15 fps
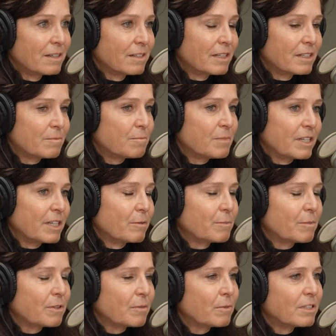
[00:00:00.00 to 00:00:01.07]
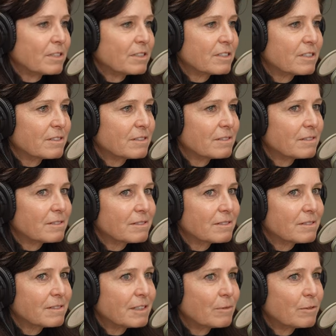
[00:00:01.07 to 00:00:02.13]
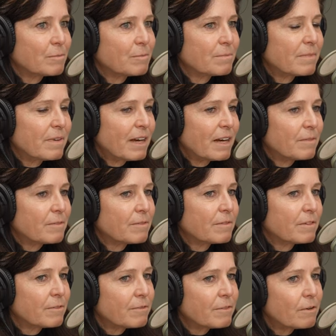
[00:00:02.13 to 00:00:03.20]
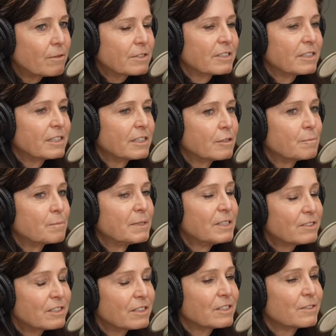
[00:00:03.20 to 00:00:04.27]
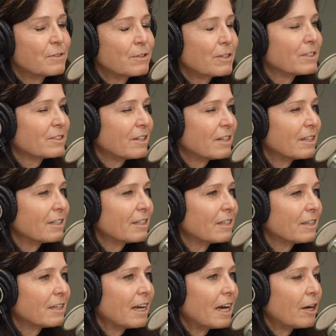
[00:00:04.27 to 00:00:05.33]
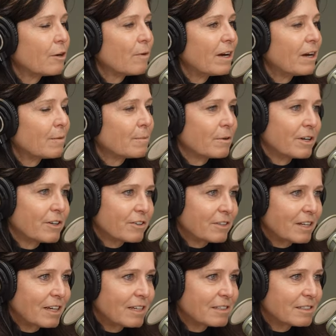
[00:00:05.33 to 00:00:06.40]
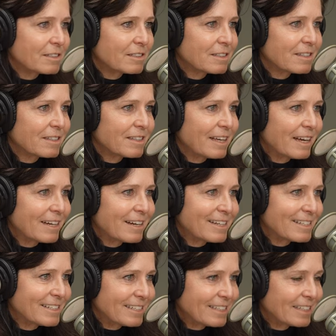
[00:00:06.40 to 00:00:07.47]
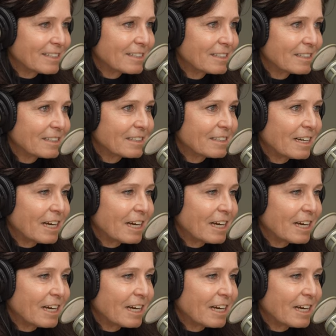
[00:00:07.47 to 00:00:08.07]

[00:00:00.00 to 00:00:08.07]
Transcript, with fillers: and, but he would put the ones he would have the folks in the business focus on how do i operationalize that idea and